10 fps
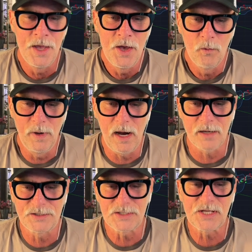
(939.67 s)
we are
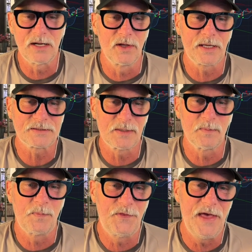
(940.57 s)
just going to look at
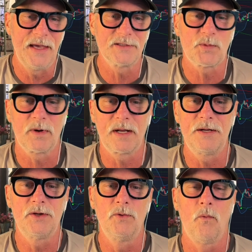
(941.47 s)
some things. We're going to
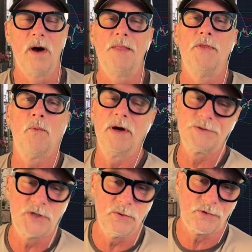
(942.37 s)
do the 1,
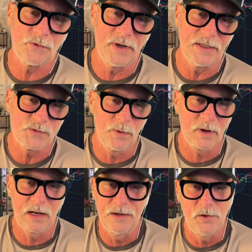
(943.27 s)
2, 3s. We're
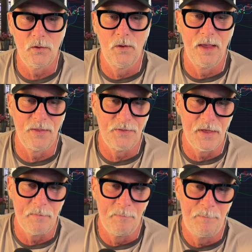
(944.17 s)
going to do
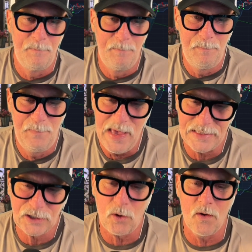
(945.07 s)
the
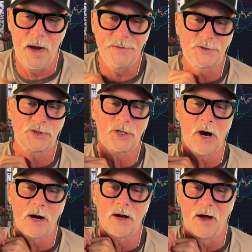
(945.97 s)
Bitcoin
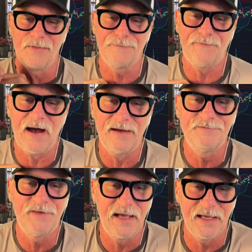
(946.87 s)
chart on the
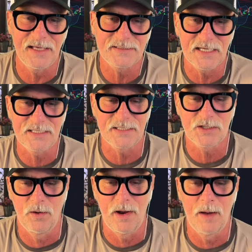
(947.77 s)
5-day. It says it's
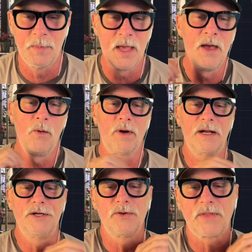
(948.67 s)
going up. We're going
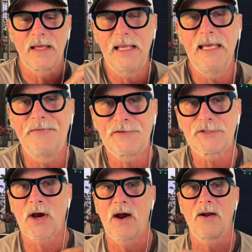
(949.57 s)
to do the ETH
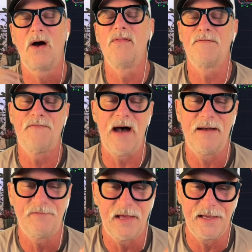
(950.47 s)
chart on the
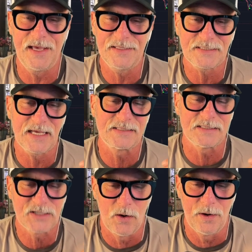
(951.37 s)
5-day. It says
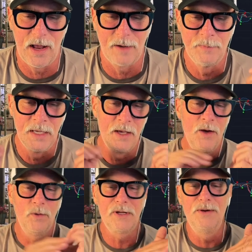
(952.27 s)
it's going up.
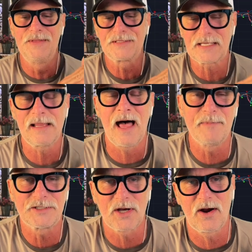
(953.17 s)
We're doing the
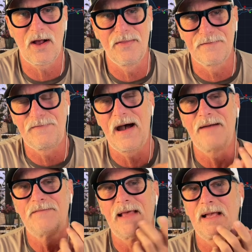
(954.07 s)
salami chart on the
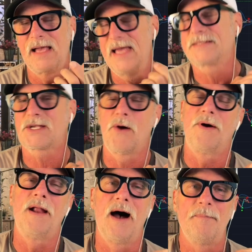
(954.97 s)
5-day. It's
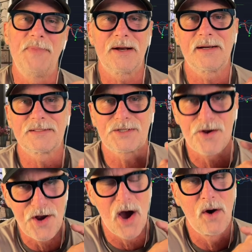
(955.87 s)
going up. There is
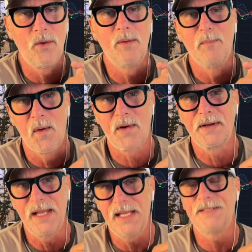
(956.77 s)
no more
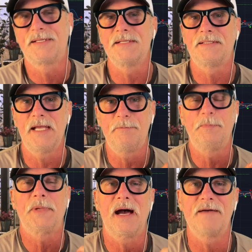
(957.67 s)
need to
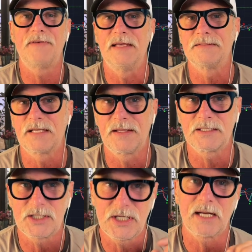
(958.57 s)
deep dive into this
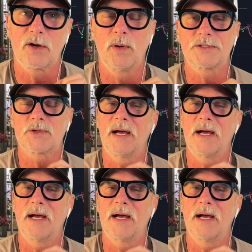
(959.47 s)
shit. Quit trying